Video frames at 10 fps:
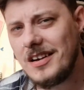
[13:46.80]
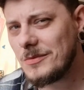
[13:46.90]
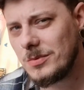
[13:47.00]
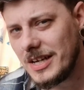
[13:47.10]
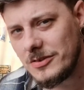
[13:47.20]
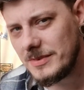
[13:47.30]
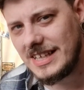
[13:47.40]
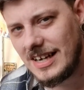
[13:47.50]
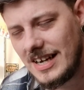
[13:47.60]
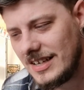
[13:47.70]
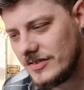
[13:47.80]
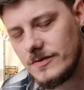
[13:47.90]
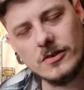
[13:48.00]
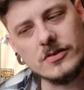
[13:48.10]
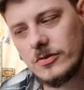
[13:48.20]
why so many cars?
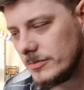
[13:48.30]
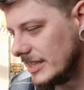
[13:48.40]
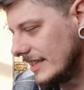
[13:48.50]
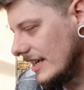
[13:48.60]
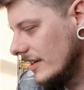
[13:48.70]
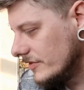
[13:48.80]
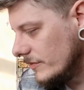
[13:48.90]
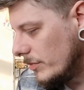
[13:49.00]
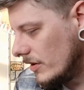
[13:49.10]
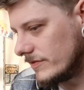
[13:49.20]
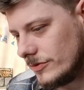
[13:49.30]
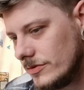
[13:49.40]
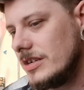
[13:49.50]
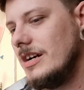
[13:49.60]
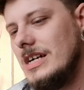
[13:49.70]
You've got so many cars. You've bought
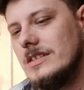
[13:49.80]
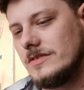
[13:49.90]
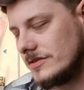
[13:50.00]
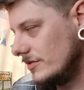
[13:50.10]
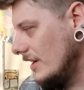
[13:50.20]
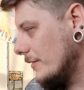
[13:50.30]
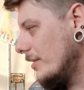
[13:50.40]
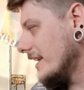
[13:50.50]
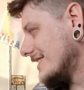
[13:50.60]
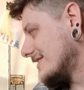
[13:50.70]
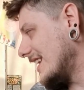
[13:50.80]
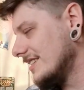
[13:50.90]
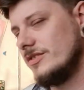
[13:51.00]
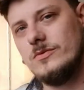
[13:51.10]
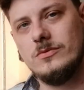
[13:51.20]
4 cars. You like bikes. I
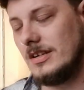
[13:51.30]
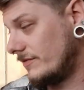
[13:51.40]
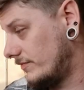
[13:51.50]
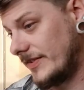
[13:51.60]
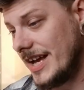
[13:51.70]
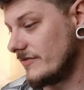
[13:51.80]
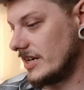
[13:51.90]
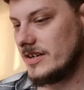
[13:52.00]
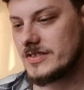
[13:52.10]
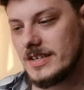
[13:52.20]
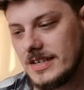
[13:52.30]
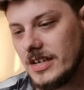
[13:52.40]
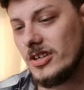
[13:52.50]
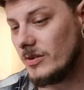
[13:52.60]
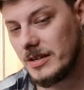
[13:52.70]
do. 5 cars.
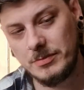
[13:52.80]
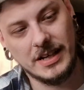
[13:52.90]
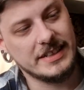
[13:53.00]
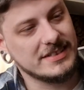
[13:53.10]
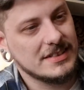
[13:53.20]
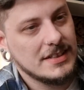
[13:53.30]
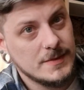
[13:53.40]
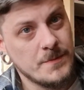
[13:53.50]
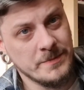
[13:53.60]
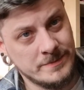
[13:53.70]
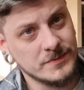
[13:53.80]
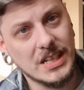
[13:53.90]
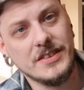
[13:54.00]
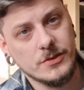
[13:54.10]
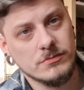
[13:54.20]
You like bikes.
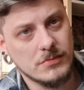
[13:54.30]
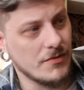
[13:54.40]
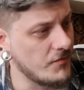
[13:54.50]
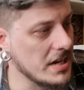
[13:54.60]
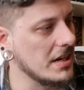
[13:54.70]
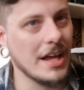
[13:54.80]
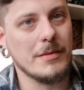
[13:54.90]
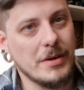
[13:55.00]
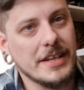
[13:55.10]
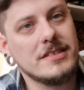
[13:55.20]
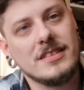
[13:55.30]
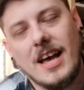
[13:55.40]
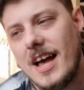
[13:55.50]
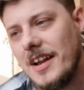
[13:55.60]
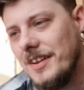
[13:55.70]
I do. I really like bikes.
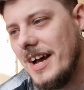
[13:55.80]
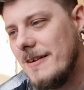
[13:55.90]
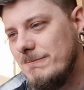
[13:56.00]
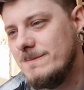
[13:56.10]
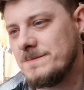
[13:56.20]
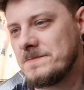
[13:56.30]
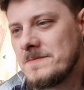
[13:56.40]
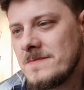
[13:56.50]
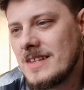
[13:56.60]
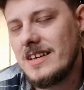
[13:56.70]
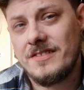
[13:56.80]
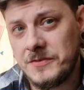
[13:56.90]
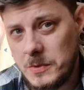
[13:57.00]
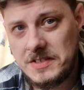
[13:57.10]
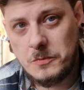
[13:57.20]
And
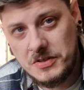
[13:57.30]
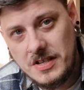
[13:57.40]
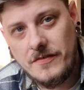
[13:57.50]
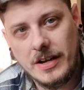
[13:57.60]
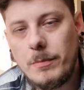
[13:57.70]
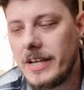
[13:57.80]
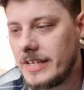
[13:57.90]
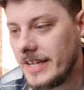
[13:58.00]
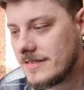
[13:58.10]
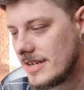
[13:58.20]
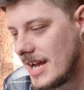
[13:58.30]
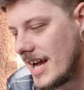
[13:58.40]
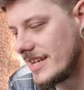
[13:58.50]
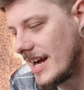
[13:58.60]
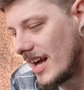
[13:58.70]
there's one specific bike kit that
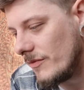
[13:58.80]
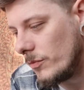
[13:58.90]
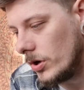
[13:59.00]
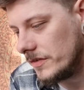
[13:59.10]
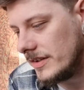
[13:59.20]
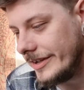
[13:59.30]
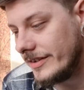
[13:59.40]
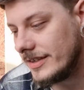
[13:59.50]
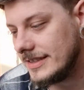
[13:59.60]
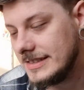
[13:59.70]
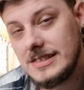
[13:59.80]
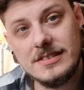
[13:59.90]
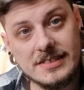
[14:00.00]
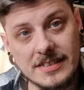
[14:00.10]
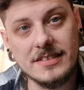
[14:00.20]
I have wanted
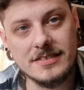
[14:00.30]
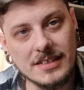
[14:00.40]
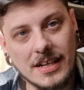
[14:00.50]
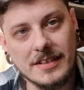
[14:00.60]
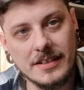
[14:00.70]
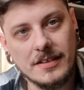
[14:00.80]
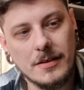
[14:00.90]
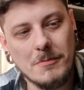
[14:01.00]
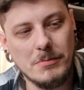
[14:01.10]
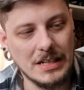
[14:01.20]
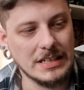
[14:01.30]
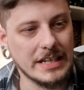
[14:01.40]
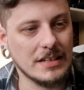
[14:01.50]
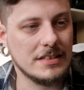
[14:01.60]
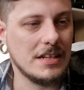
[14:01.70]
since I started building